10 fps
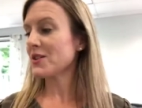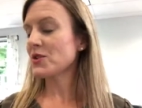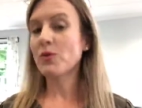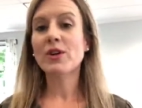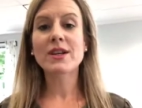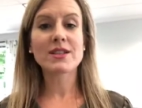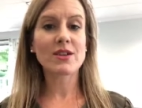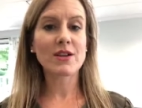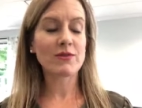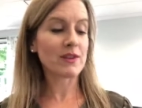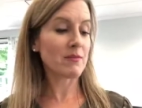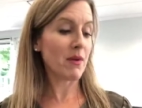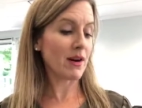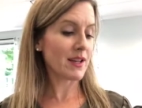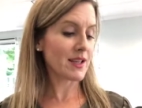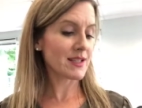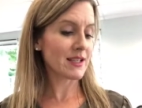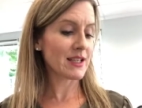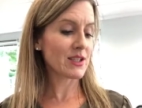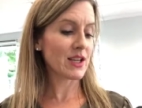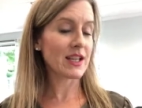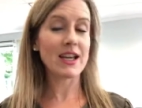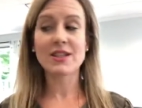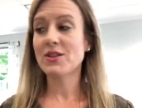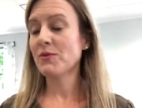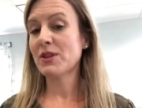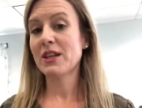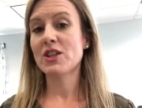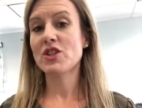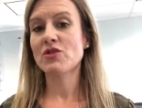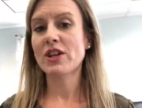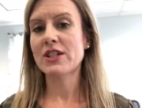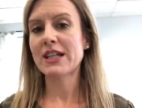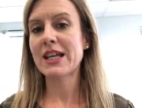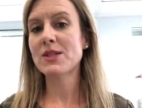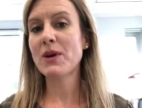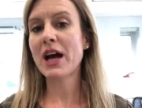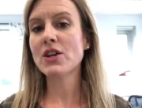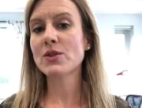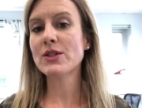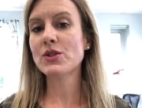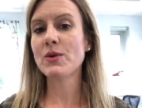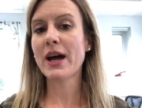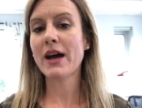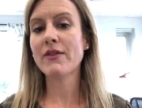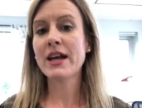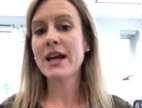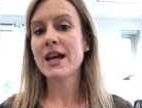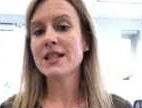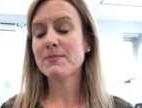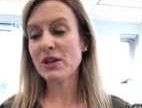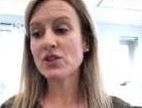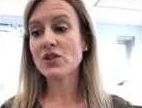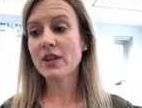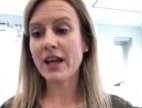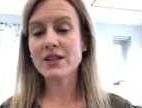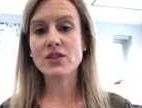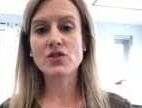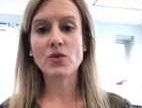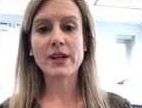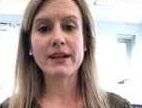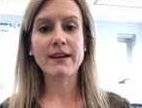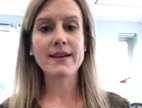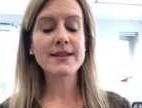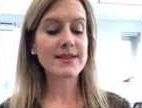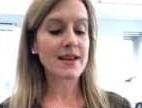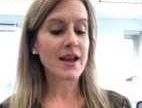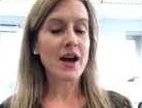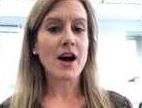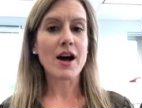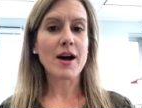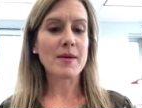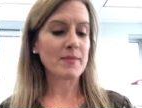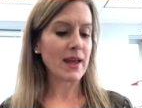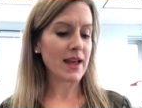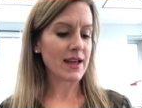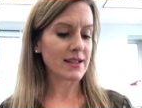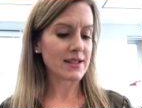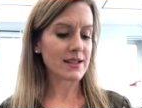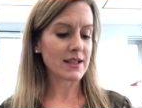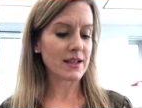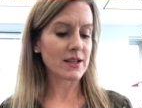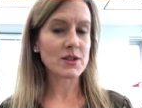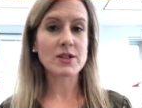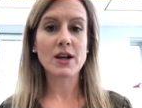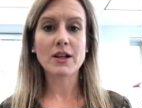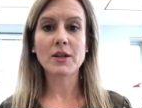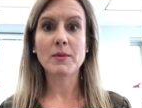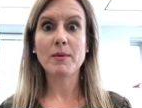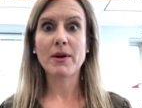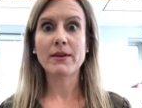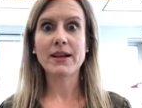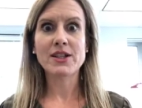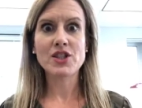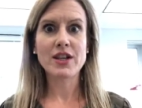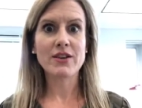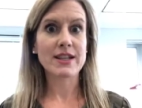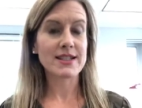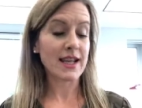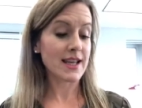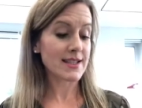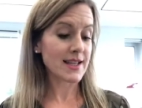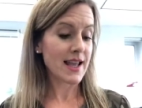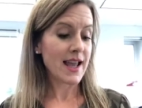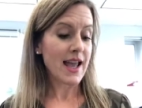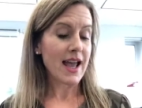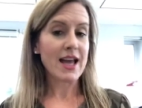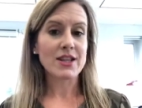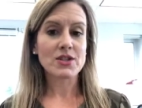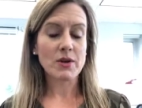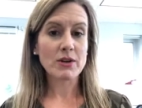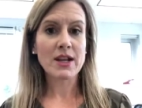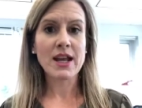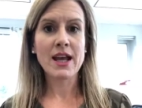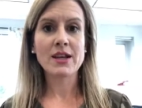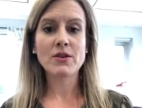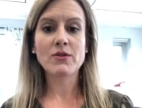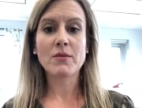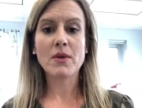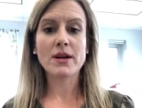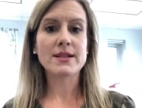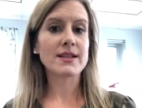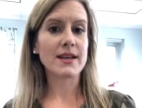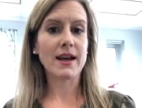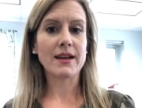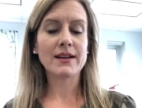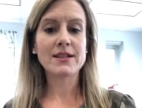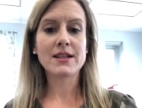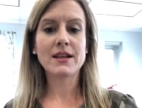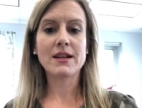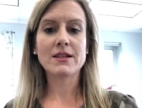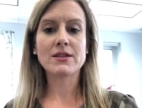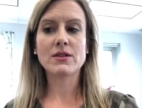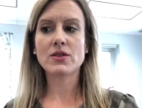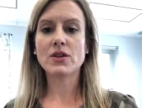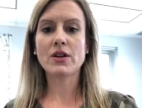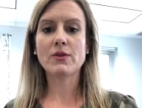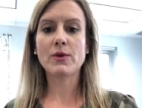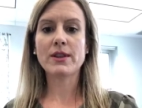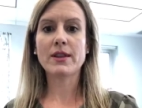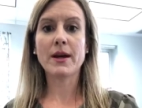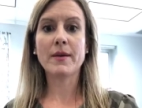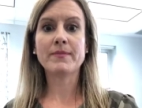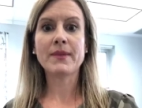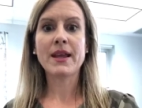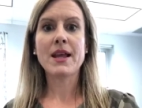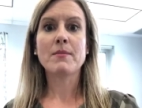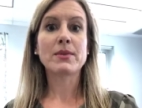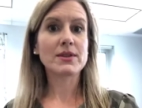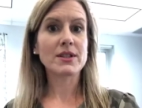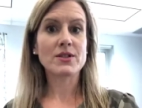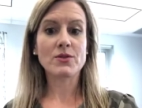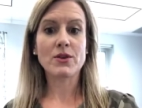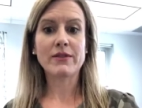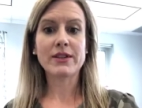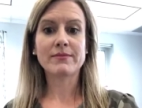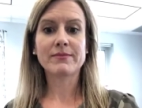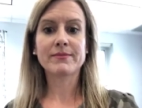so we're going to start off with Marcus, and he's going to get started with the construction because we actually do have a special guest joining us, and he's going to talk a little bit about engineering and science. And so I'm going to hand it over to Marcus again to get us started with building a solar oven.